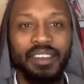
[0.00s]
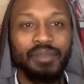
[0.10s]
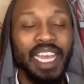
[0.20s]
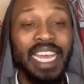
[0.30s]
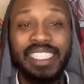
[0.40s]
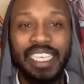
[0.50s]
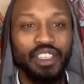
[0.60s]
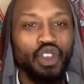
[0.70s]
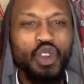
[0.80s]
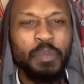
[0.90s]
Like I
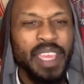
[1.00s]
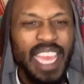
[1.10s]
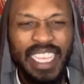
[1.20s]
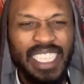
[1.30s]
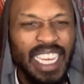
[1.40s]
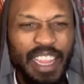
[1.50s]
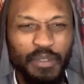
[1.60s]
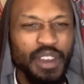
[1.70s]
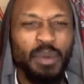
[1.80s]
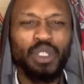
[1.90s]
said, UPS
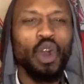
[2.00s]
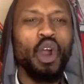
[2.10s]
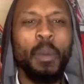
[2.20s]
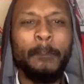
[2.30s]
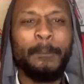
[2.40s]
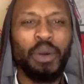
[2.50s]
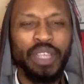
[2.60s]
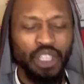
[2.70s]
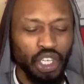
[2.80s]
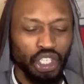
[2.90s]
delivery was on
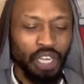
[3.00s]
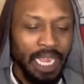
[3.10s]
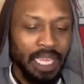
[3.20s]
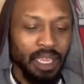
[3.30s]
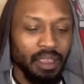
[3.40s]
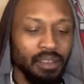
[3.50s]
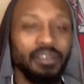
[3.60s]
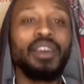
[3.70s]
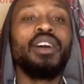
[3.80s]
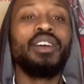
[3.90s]
point. You could track it.
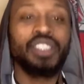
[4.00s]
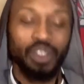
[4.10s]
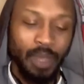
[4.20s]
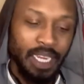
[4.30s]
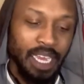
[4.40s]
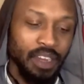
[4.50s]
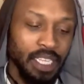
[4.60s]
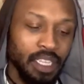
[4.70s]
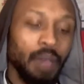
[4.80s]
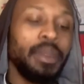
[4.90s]
Oh, swear down,
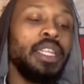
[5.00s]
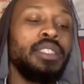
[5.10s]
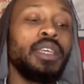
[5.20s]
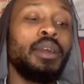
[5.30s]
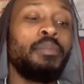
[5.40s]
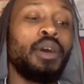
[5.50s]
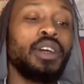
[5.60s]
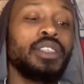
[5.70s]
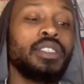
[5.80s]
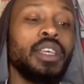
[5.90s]
it's coming into the
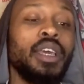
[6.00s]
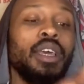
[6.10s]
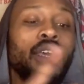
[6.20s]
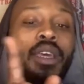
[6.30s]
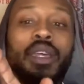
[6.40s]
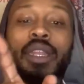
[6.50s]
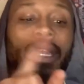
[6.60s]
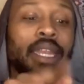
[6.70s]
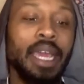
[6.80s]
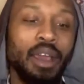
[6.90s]
box
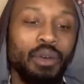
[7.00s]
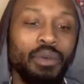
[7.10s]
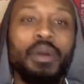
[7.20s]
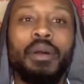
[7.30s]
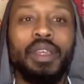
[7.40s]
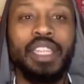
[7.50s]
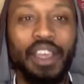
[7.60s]
now. You know